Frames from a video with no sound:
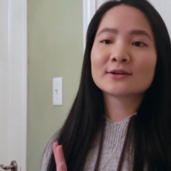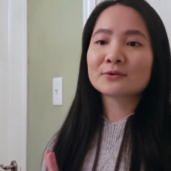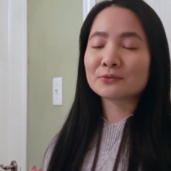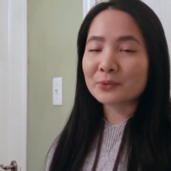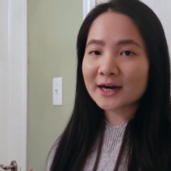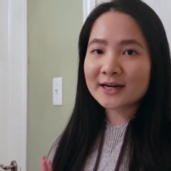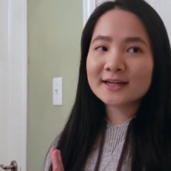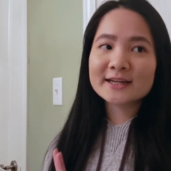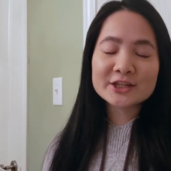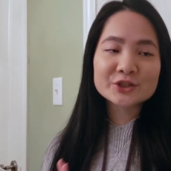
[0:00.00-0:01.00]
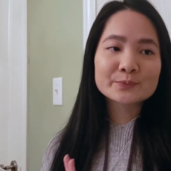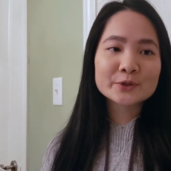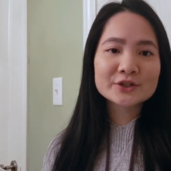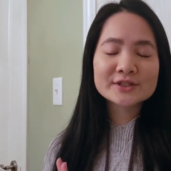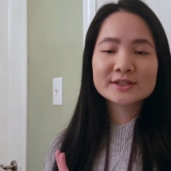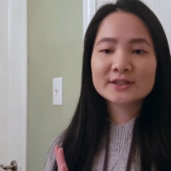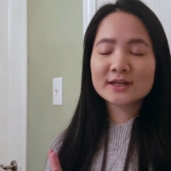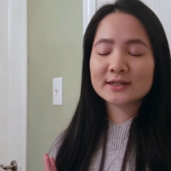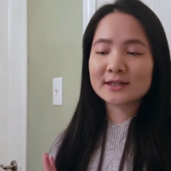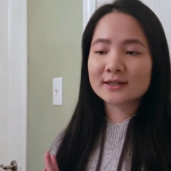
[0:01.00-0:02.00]
why each person
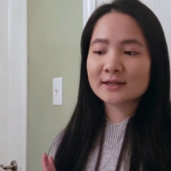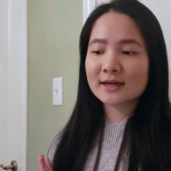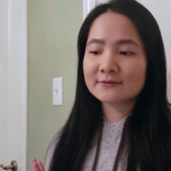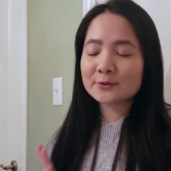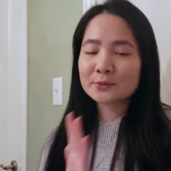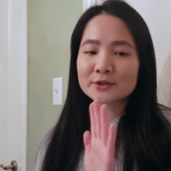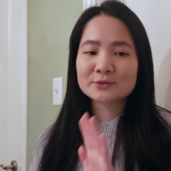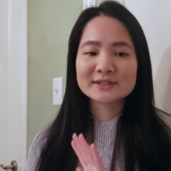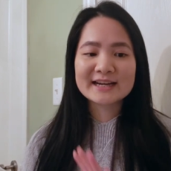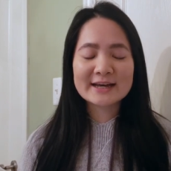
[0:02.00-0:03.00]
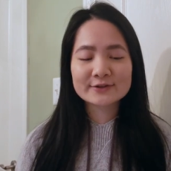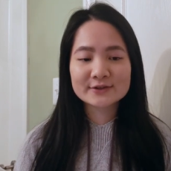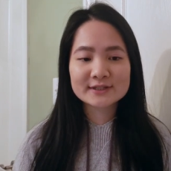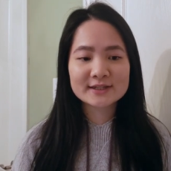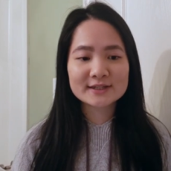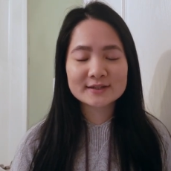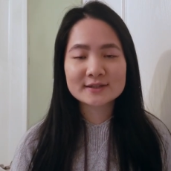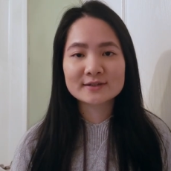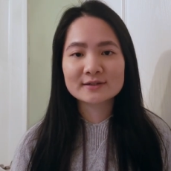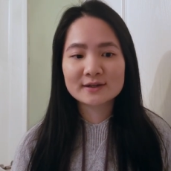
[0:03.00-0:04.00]
and everyone who's gathered
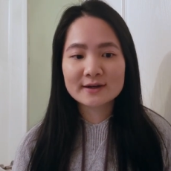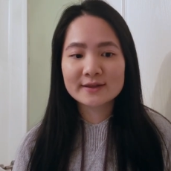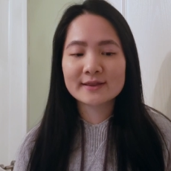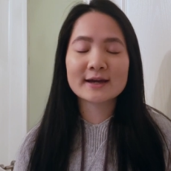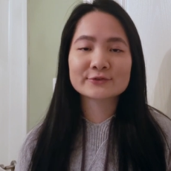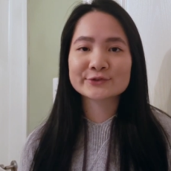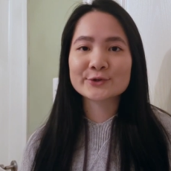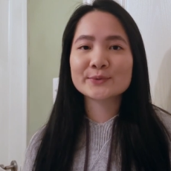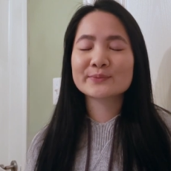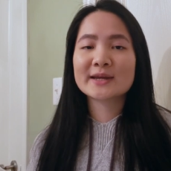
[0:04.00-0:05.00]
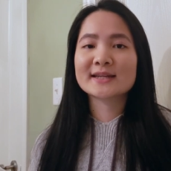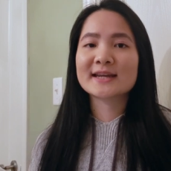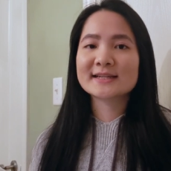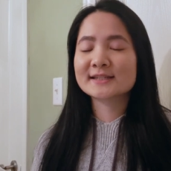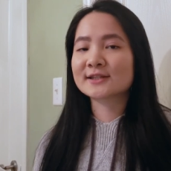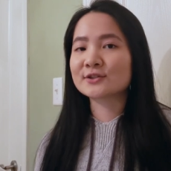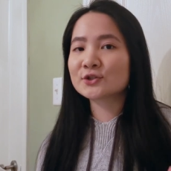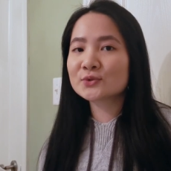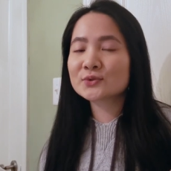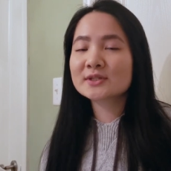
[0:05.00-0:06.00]
in that room and gets the
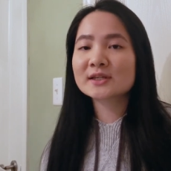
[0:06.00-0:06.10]
news.